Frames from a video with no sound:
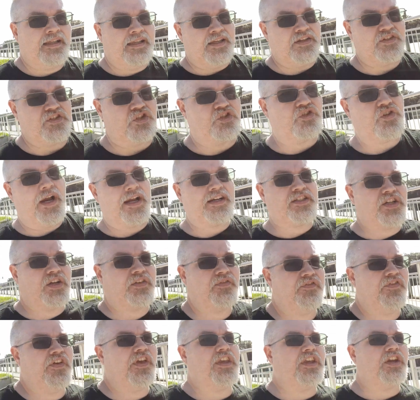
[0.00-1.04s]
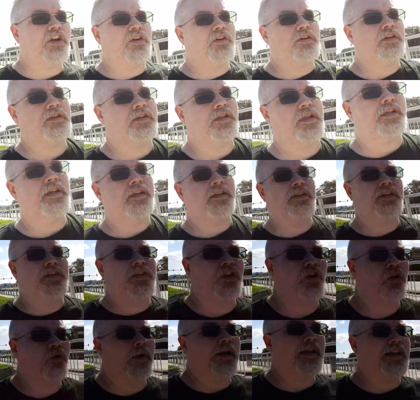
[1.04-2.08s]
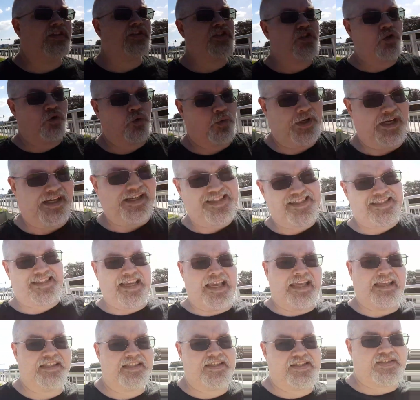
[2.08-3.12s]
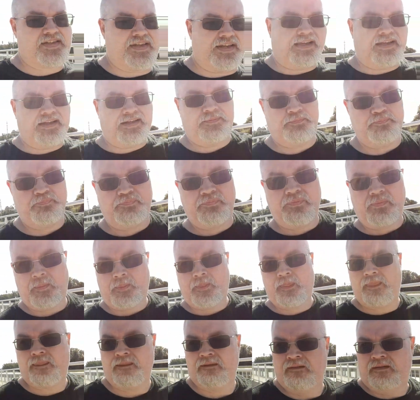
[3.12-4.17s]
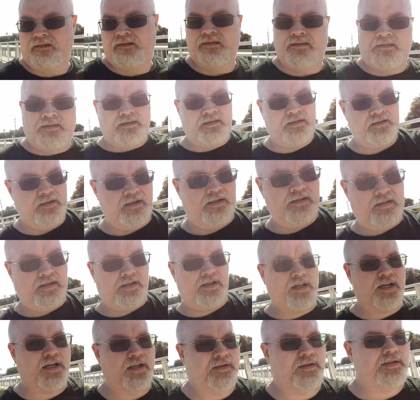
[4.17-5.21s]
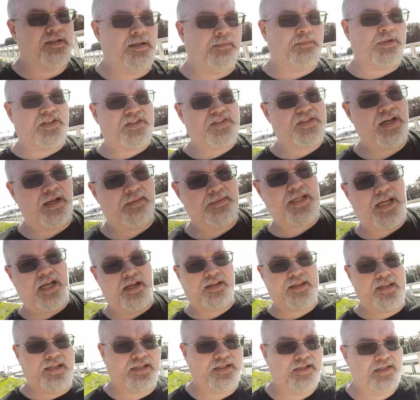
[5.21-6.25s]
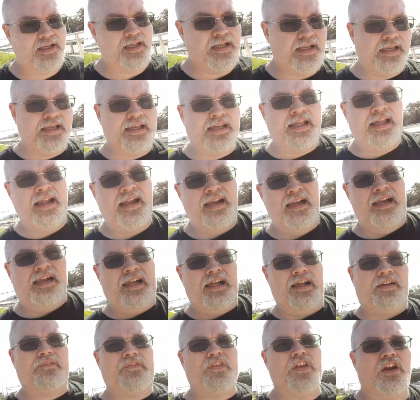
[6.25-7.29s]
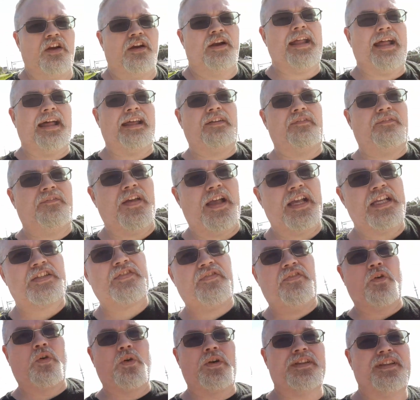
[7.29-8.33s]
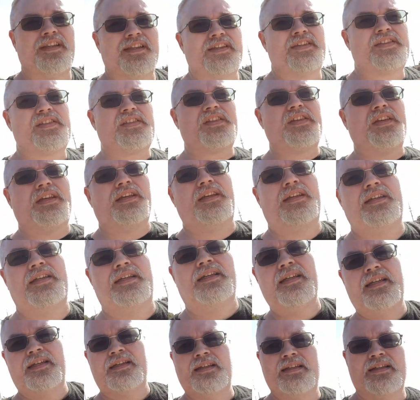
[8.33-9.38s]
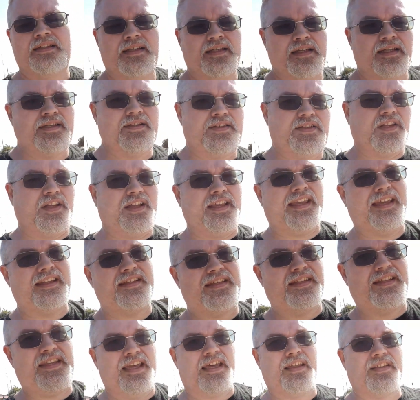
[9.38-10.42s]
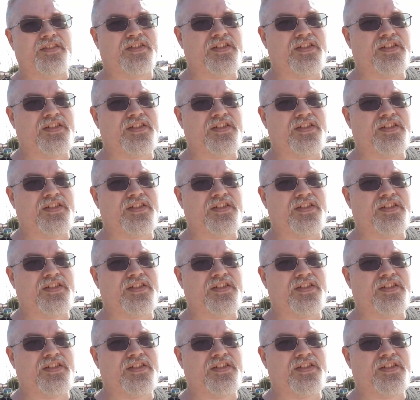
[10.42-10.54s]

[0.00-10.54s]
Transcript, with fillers: He's a tragic figure in the, the greatest Greek sense. All right, I'm gonna stop talking. I'll figure out how to fast forward this until I get to the other